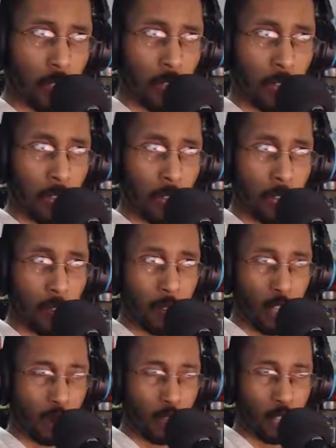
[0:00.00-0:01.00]

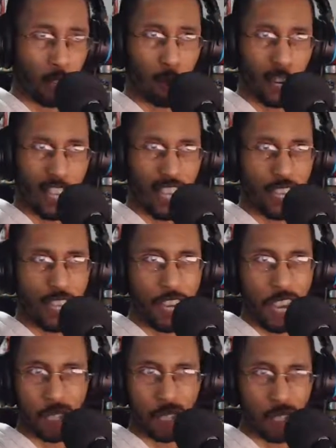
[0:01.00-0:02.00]
and like bring
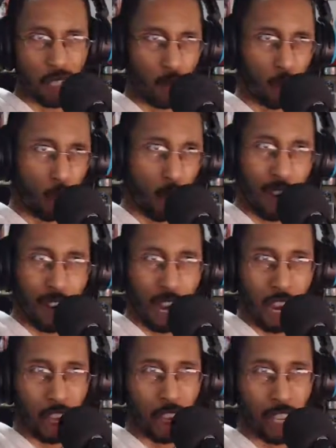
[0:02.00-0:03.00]
guests and
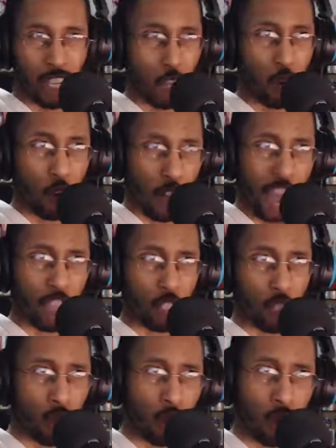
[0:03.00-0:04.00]
whatnot and like
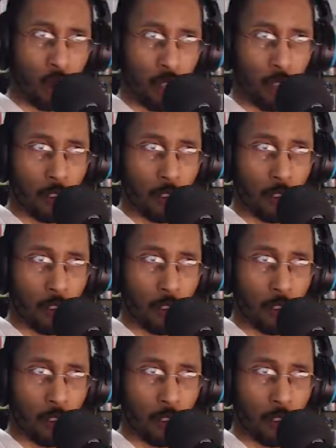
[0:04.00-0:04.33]
international